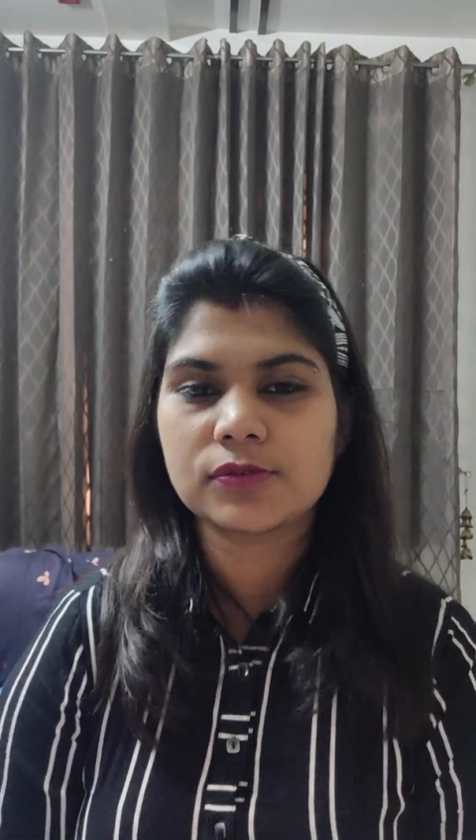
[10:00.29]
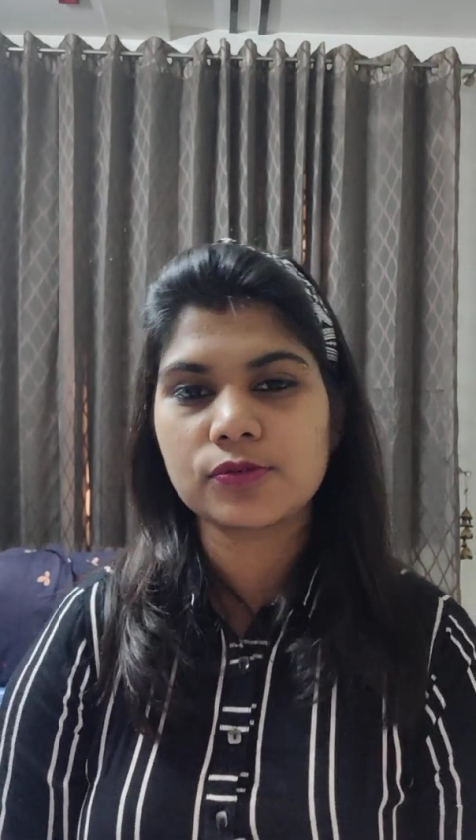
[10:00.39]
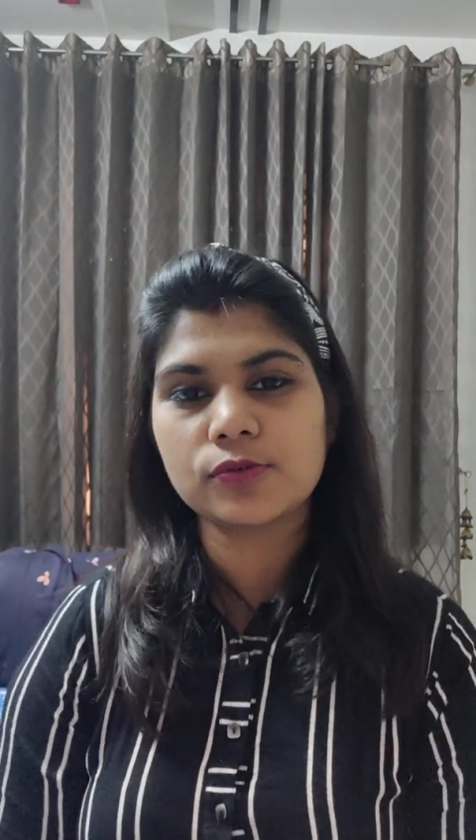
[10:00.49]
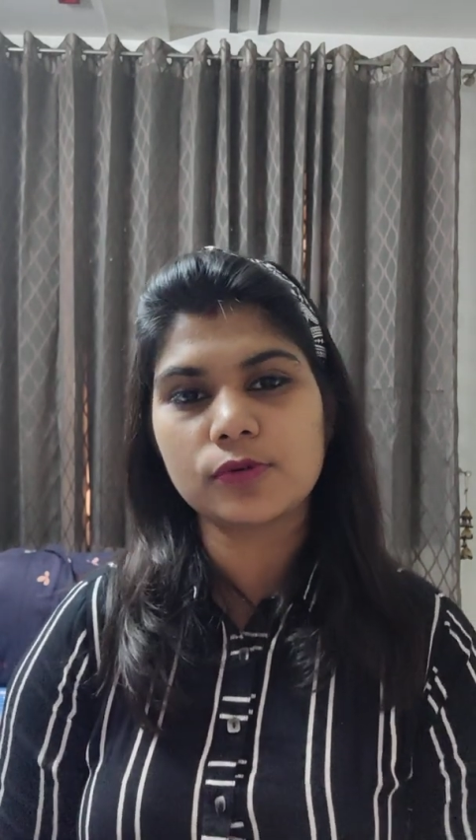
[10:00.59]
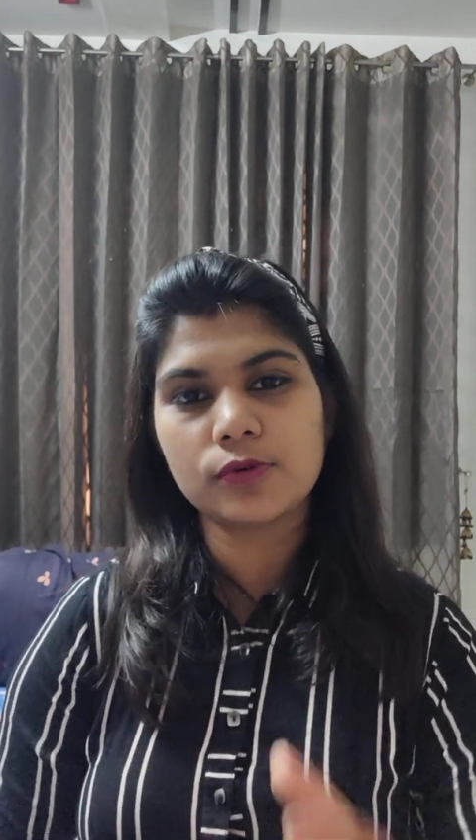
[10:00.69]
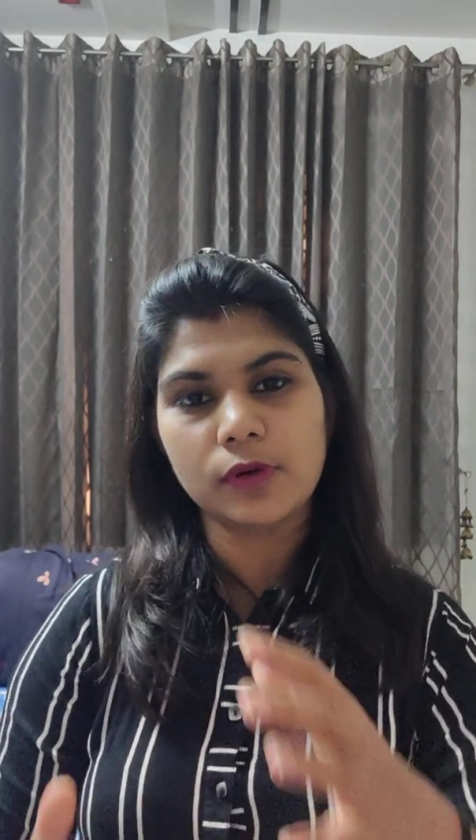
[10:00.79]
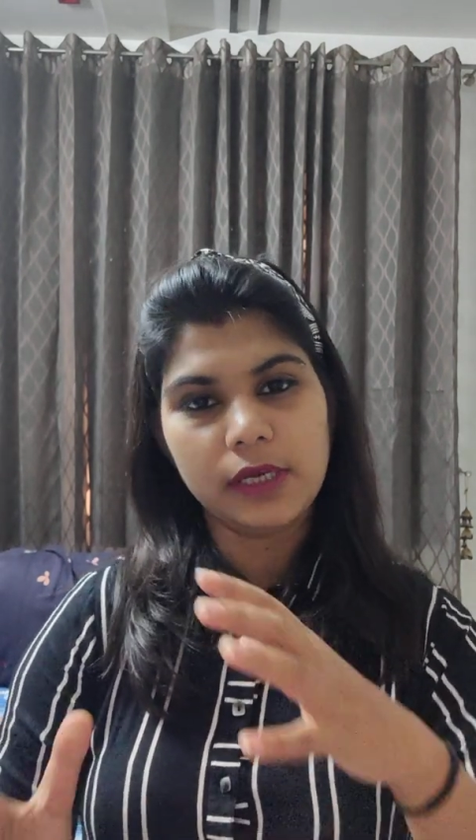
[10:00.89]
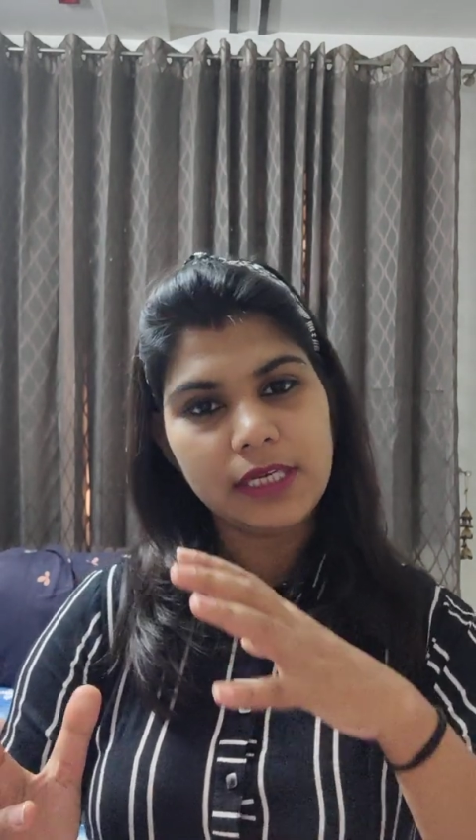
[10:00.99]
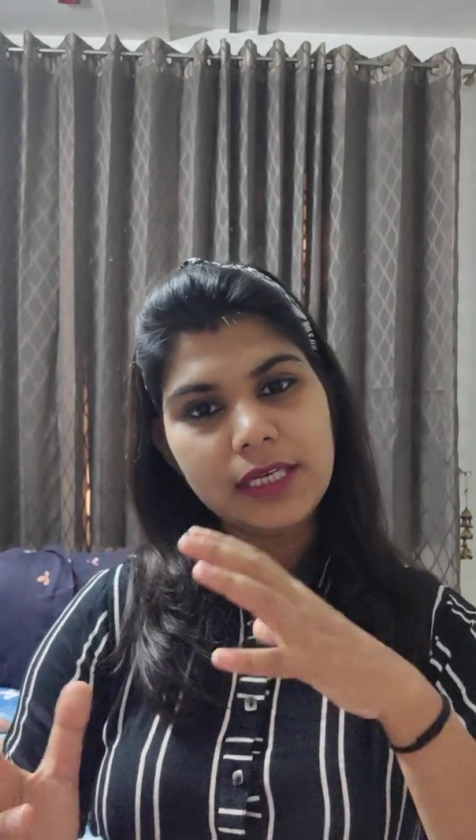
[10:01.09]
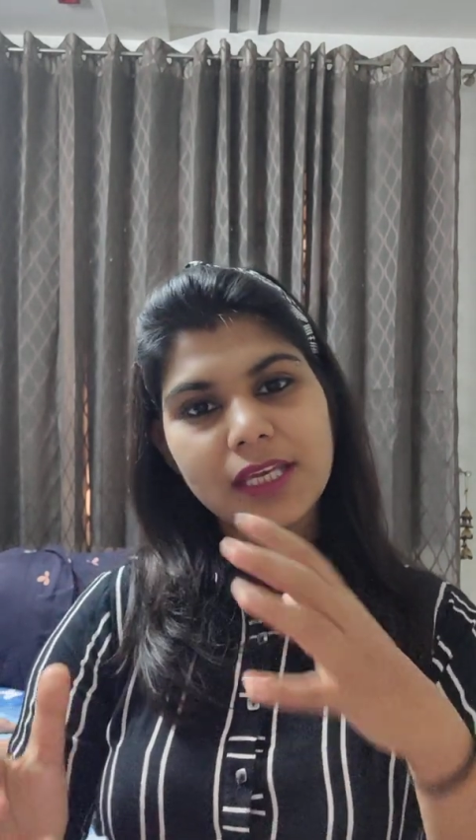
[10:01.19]

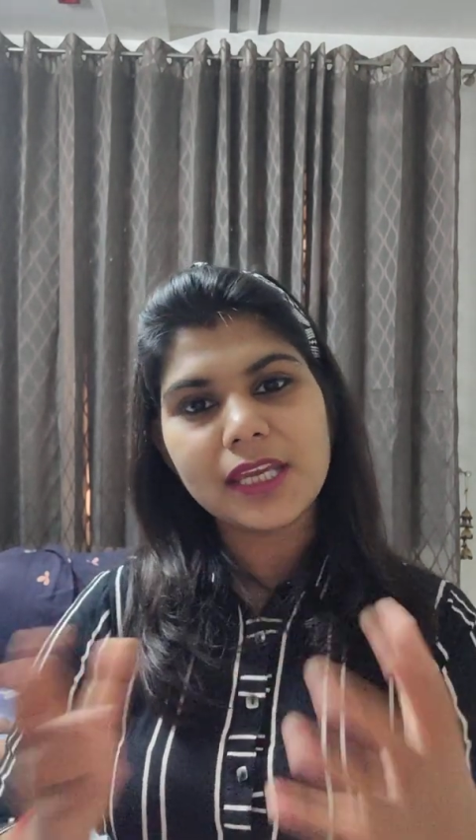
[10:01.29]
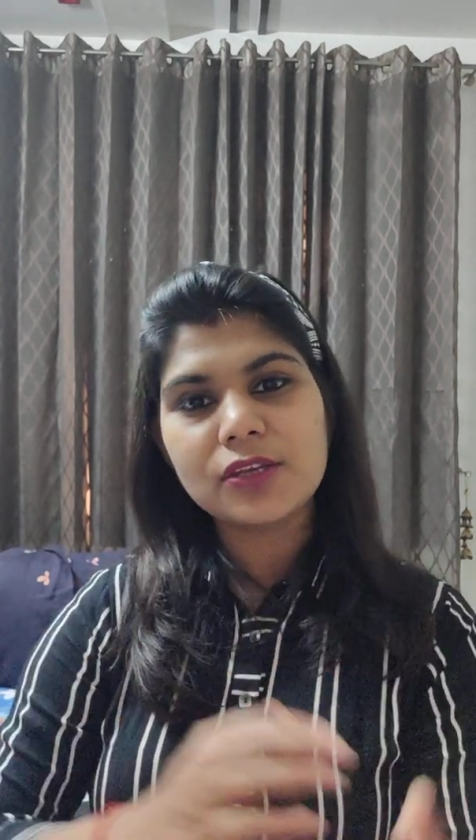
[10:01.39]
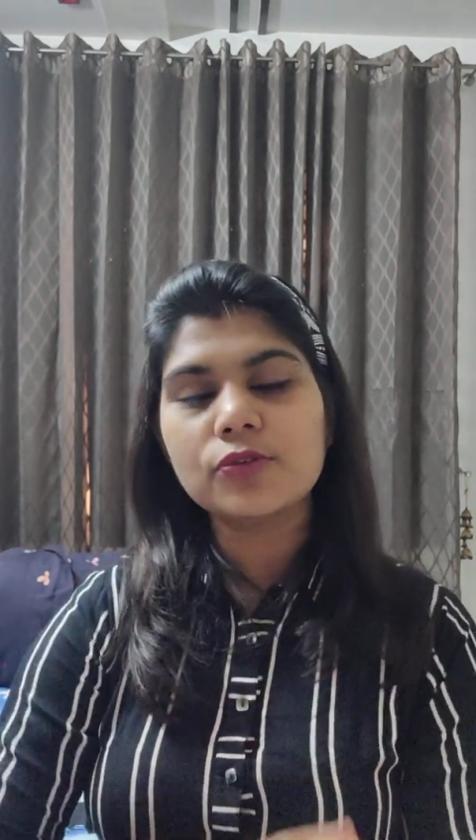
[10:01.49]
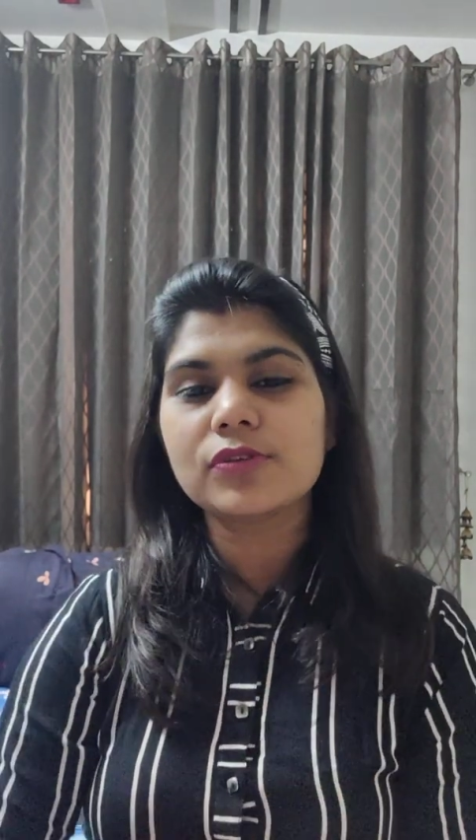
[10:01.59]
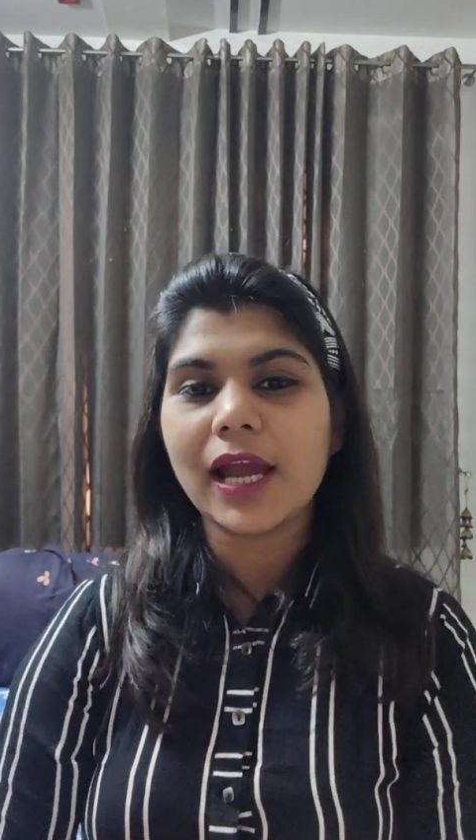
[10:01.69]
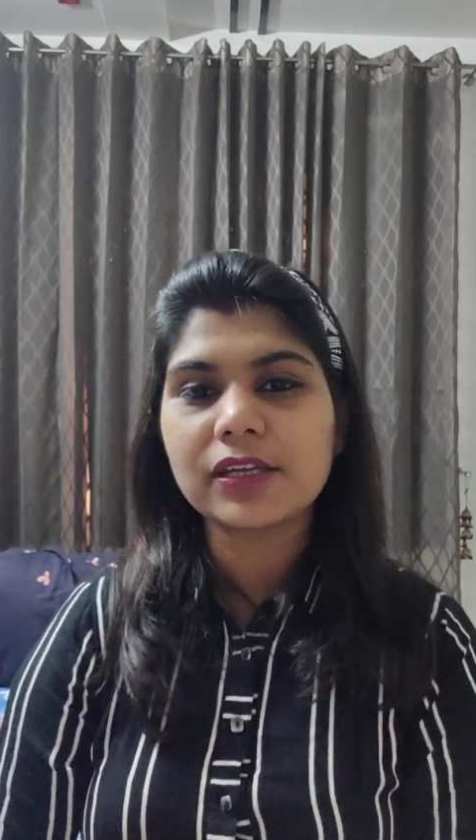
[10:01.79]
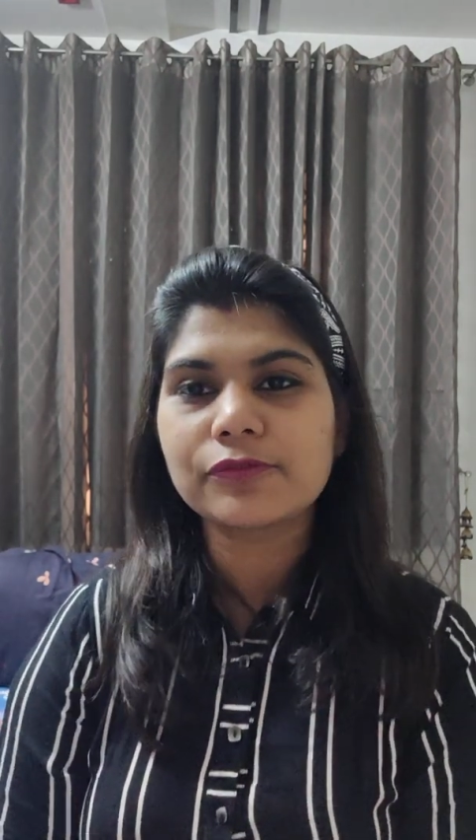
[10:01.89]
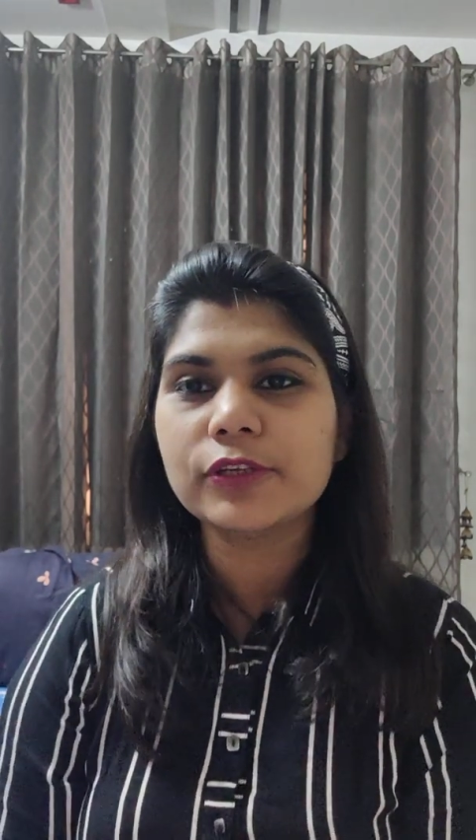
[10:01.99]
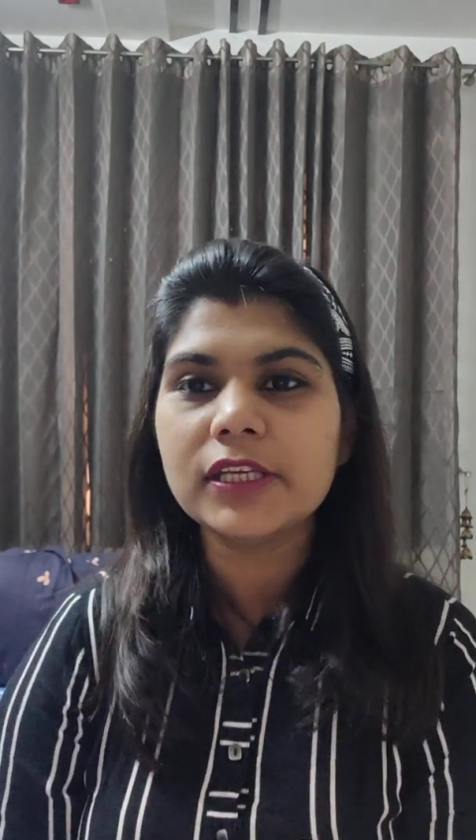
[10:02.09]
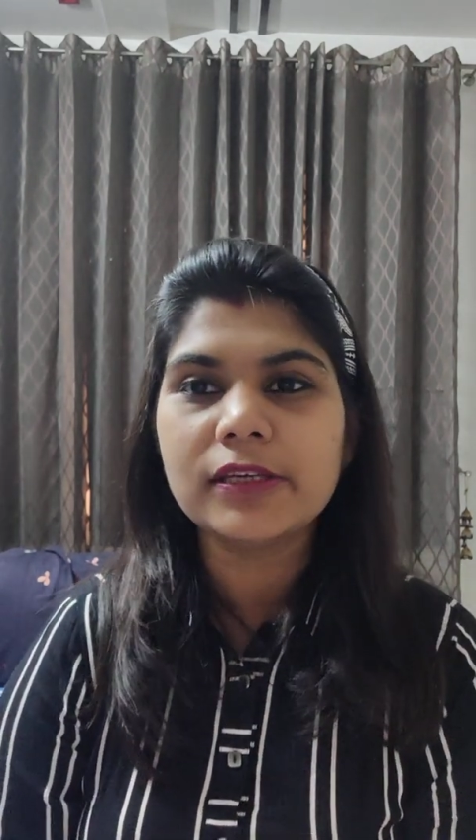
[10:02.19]
to indicate you
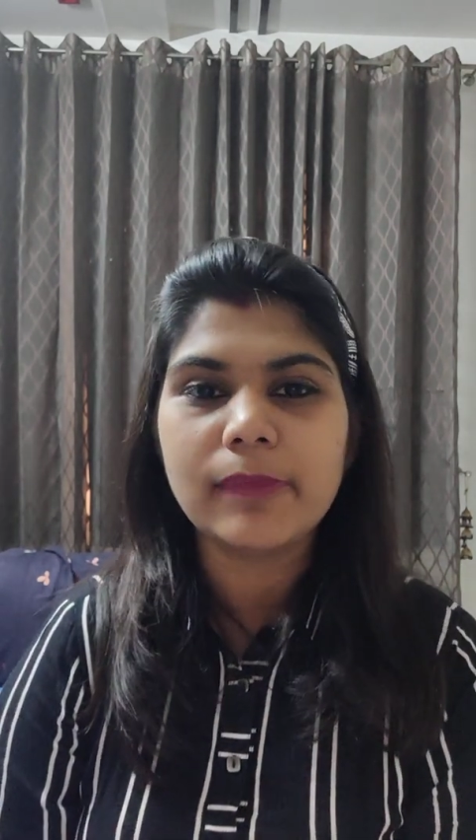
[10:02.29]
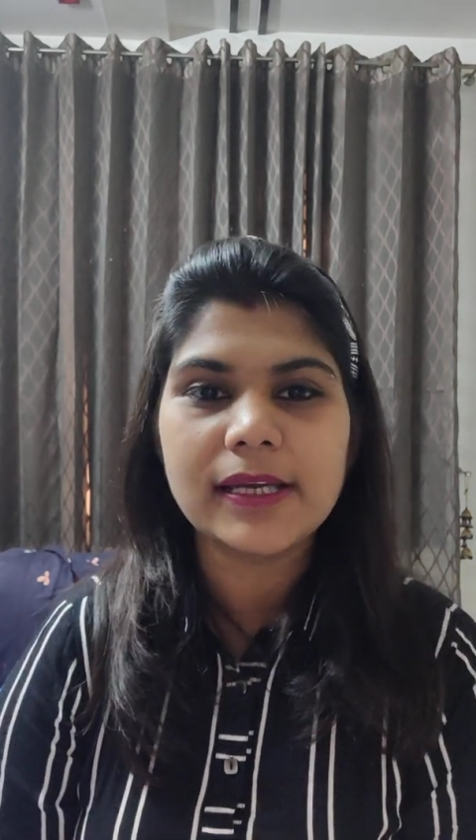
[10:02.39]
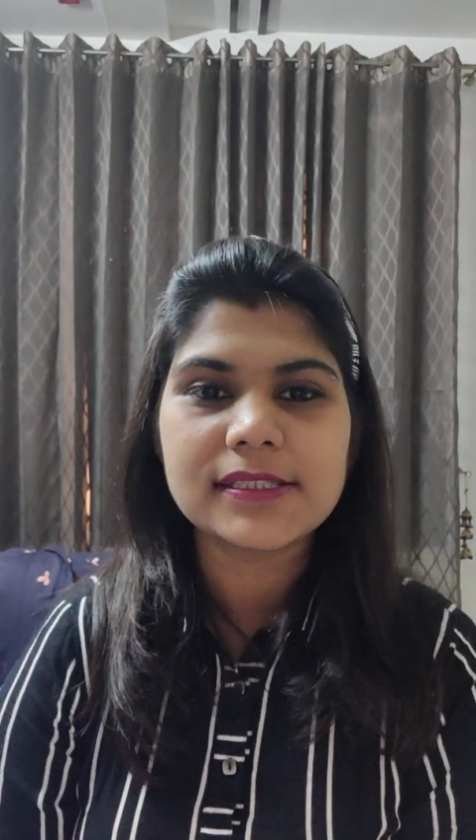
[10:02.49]
tactfully